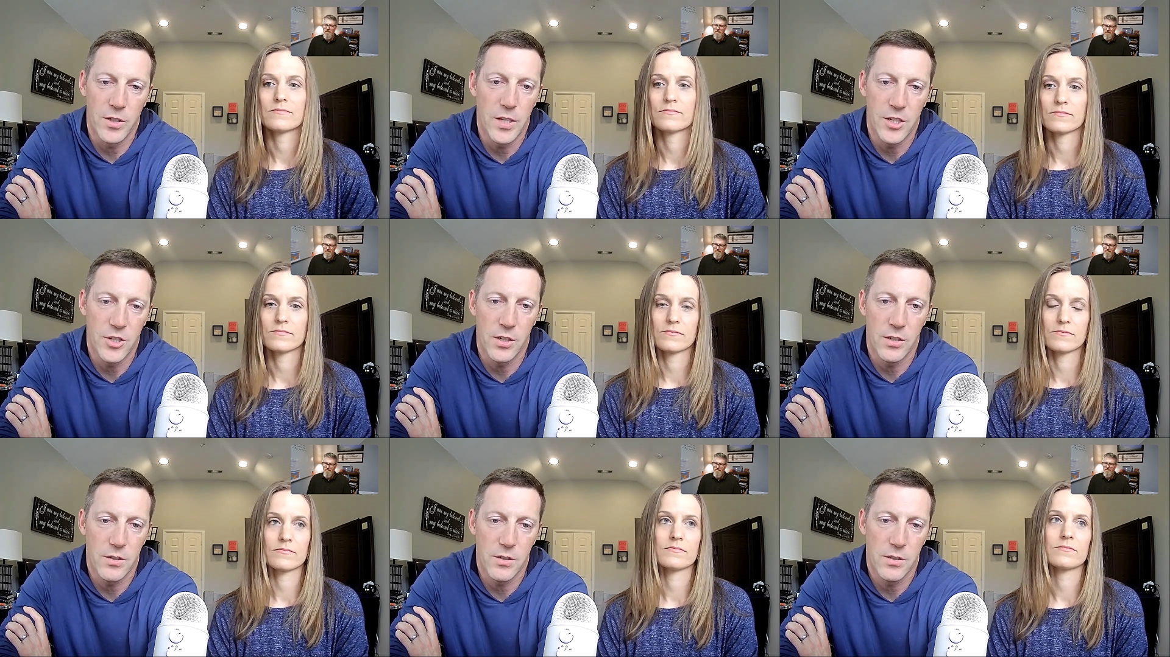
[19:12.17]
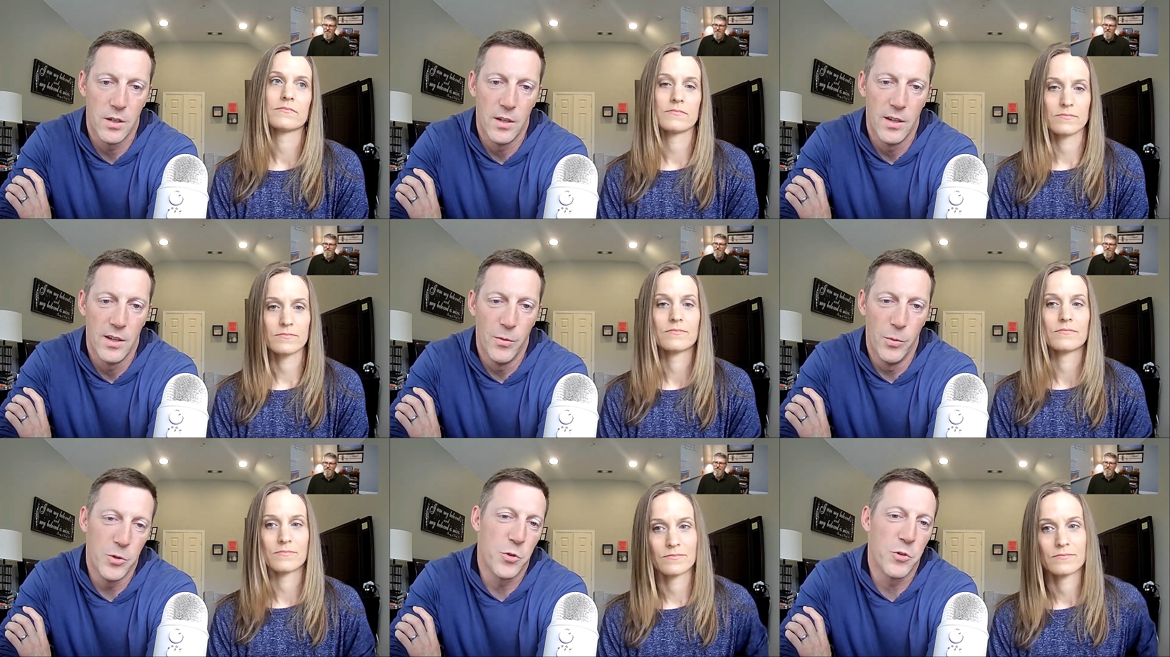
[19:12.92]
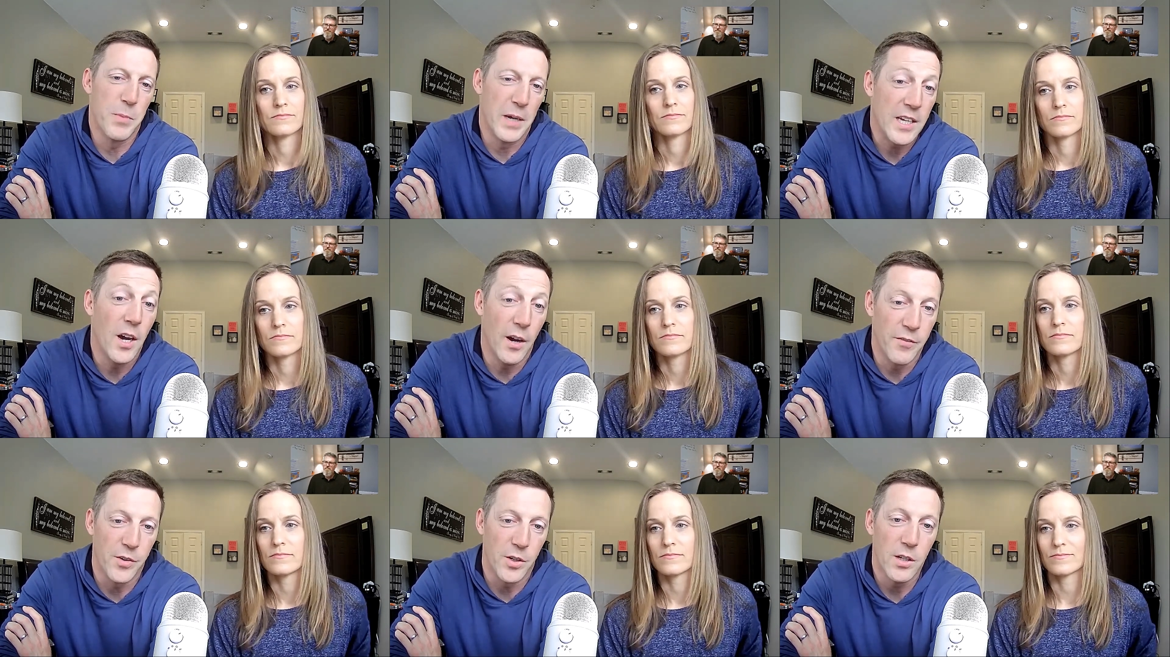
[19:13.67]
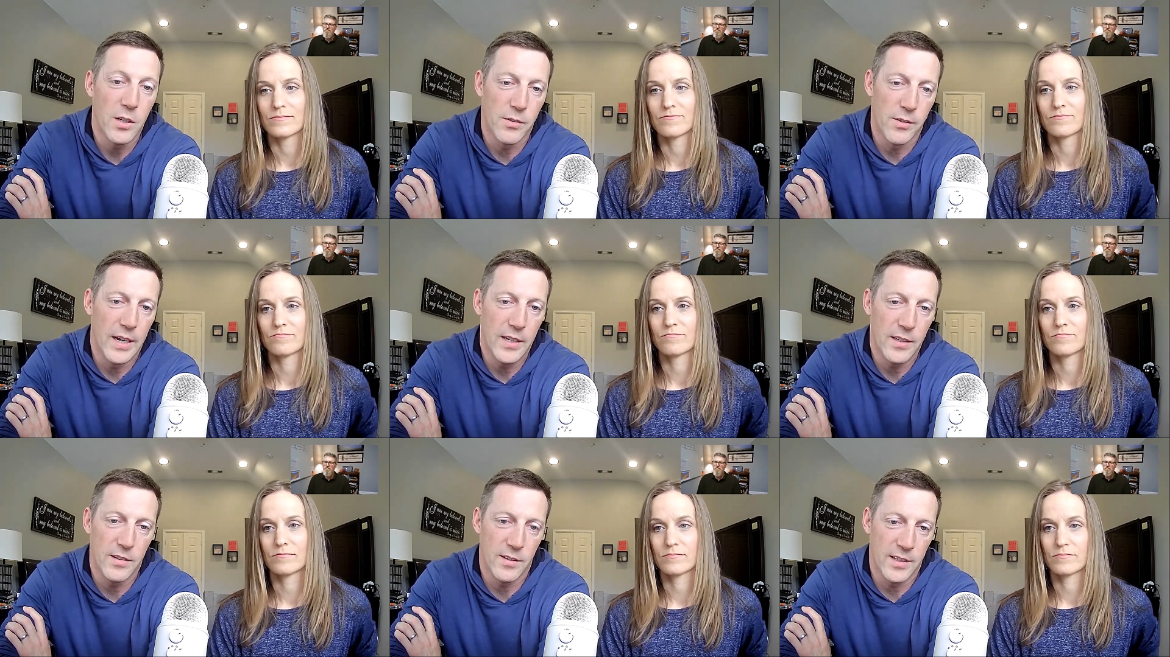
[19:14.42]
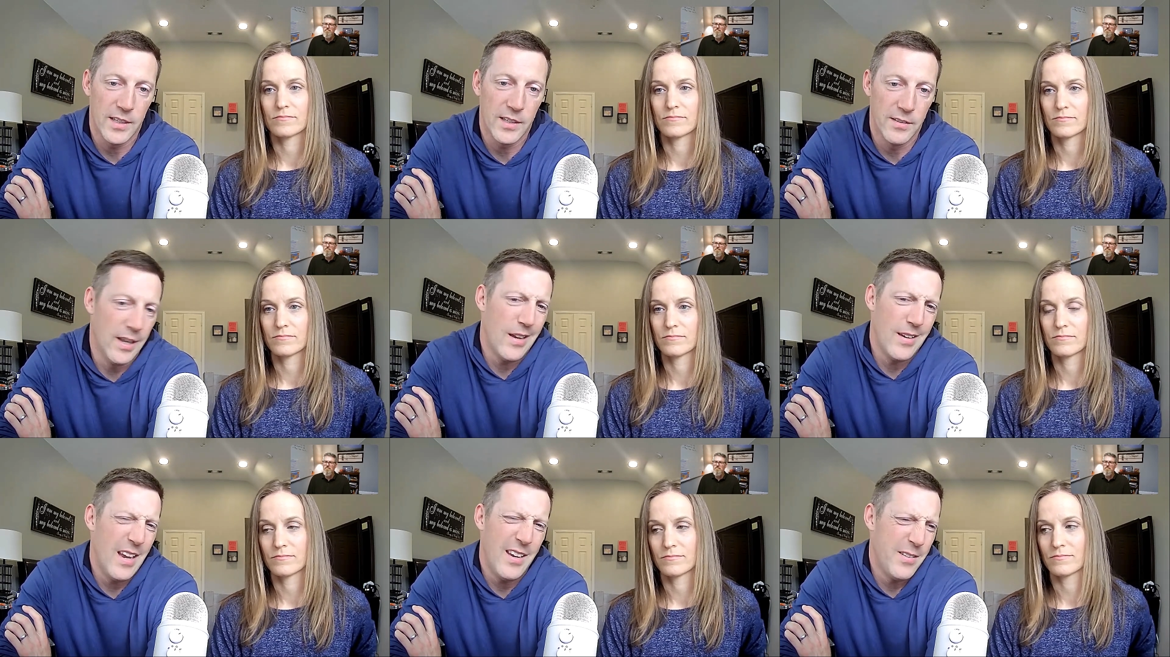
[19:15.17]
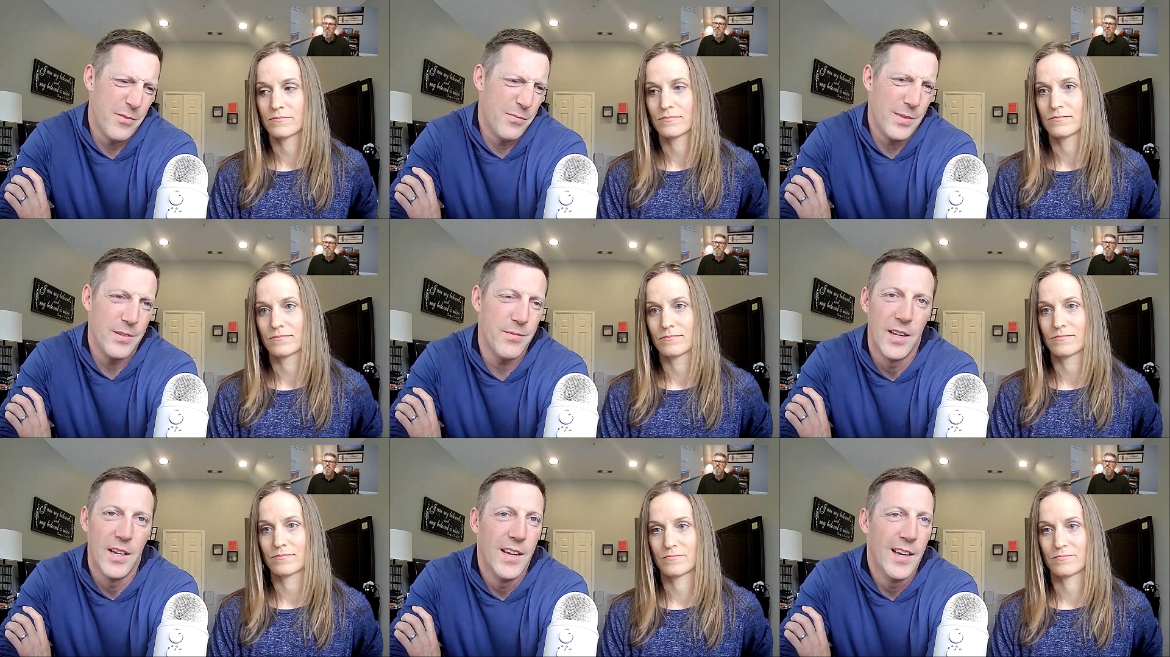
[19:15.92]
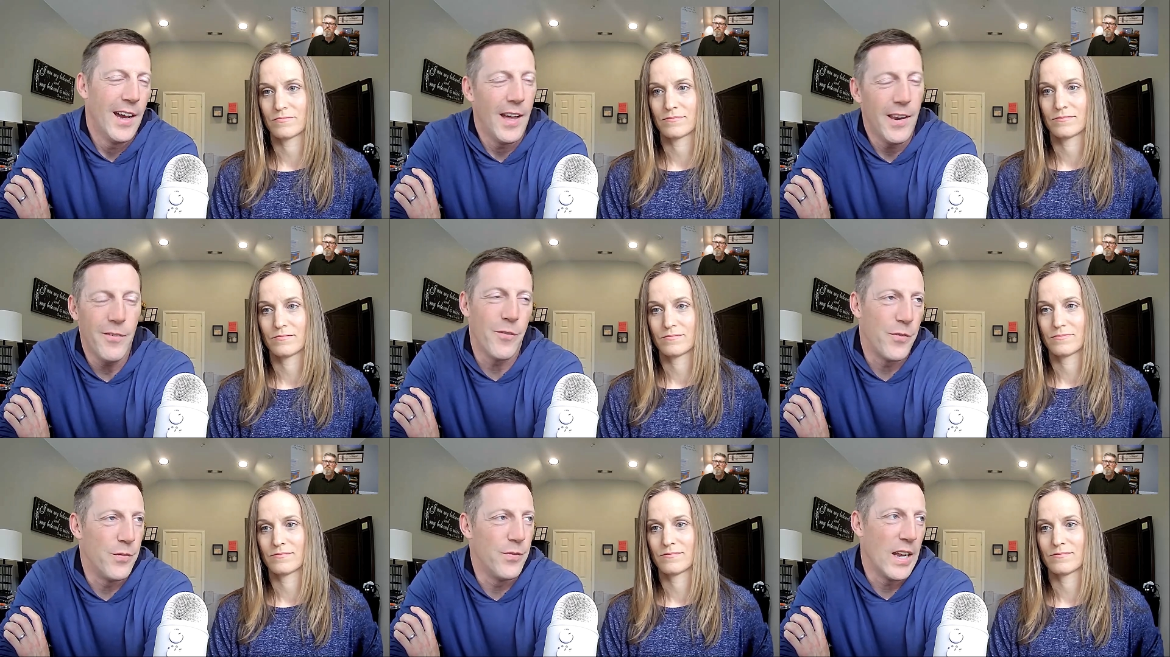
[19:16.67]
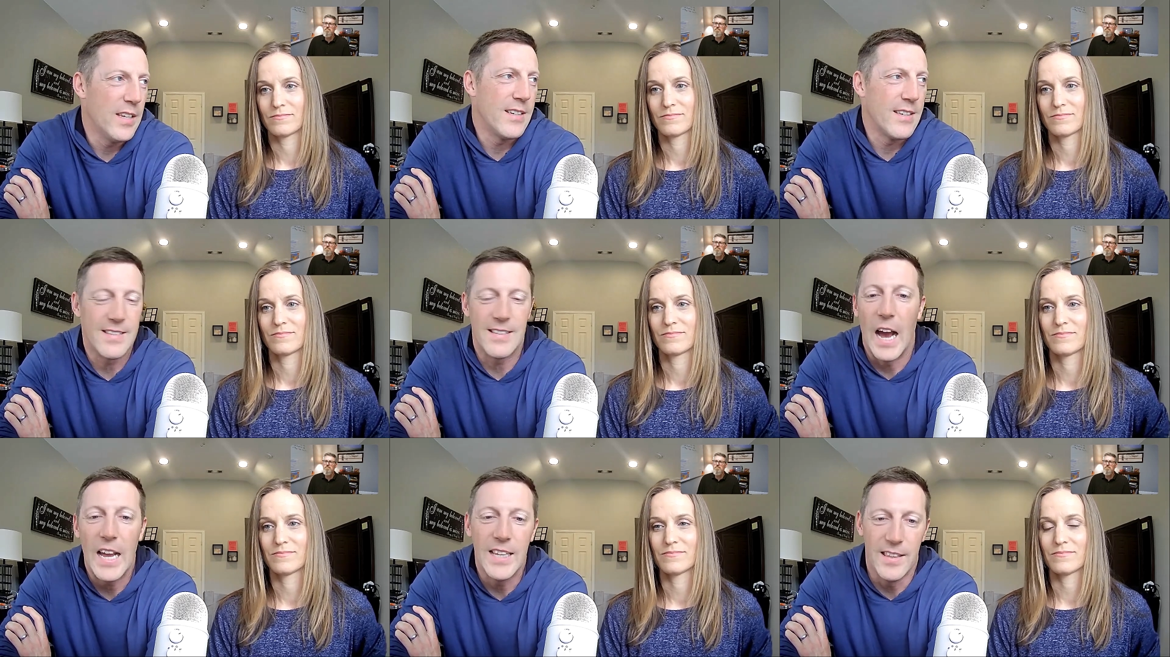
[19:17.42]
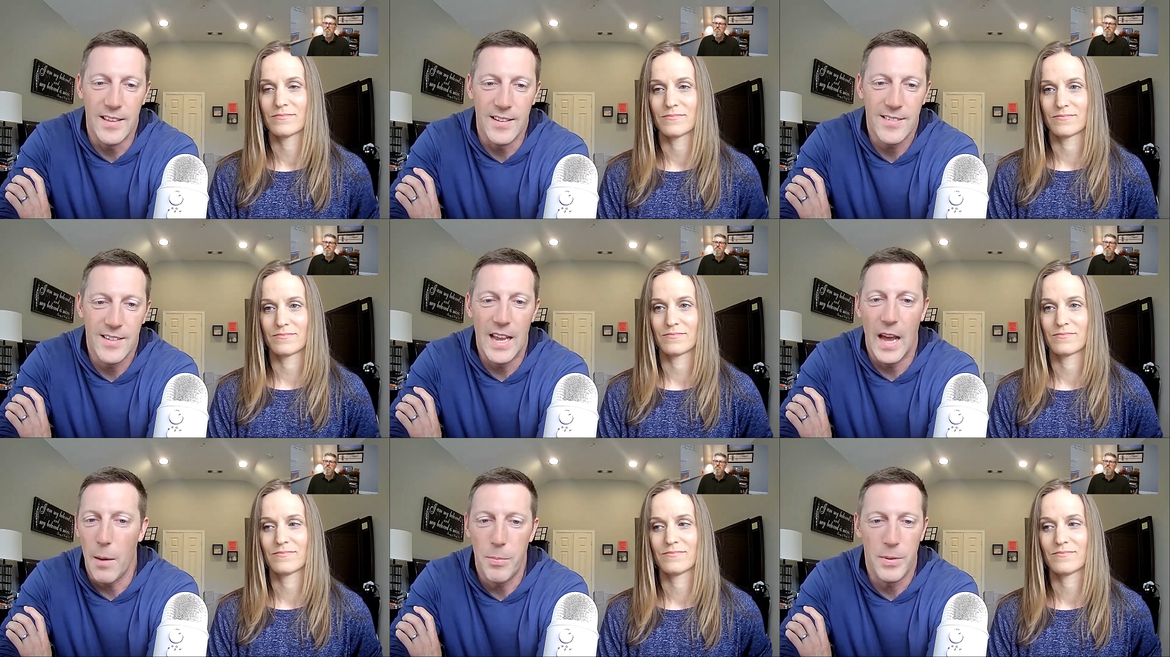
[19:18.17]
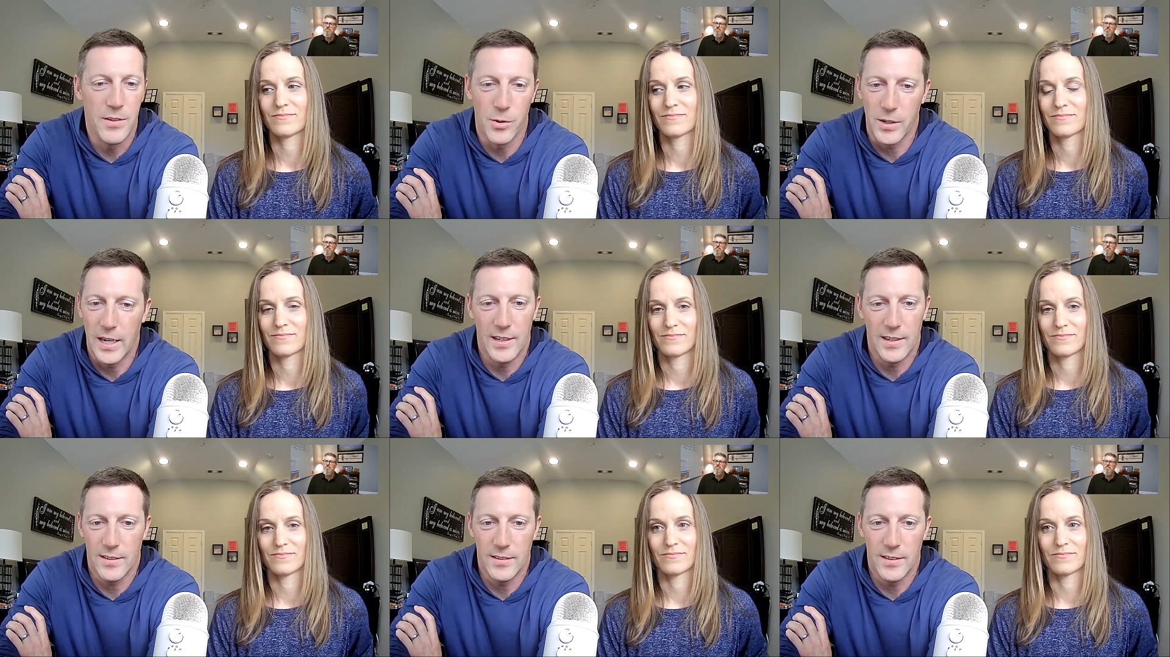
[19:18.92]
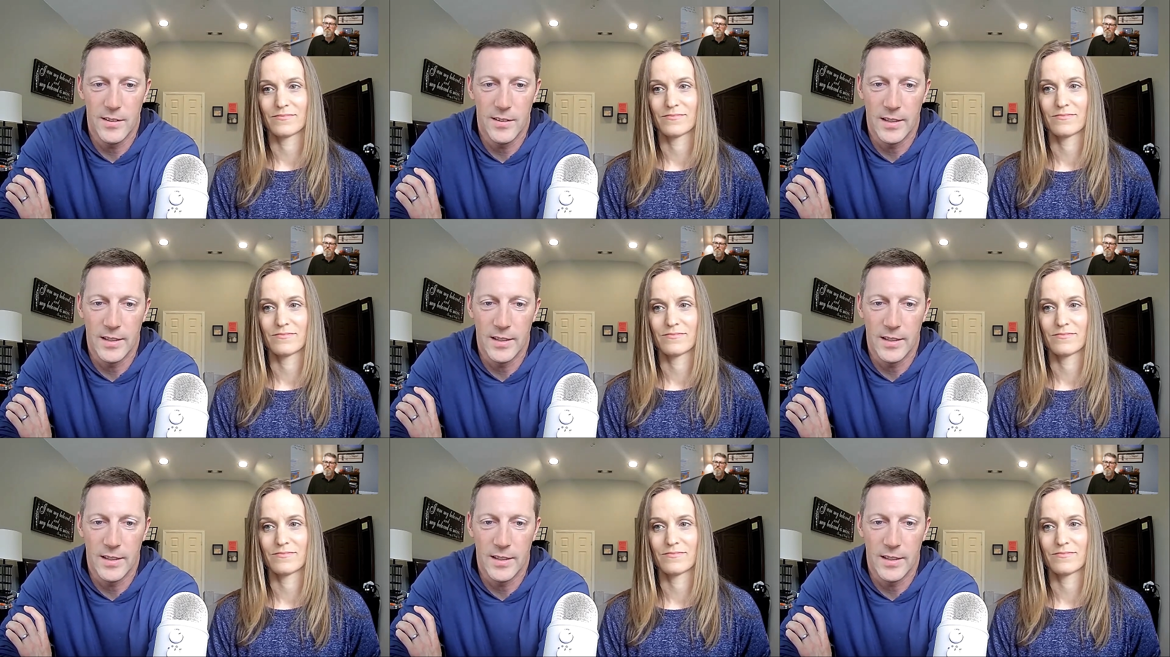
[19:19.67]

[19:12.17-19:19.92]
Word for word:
Speaker 1: flirtatious which was my cover right like not i didn't it, I don't, I didn't design this. It happened organically.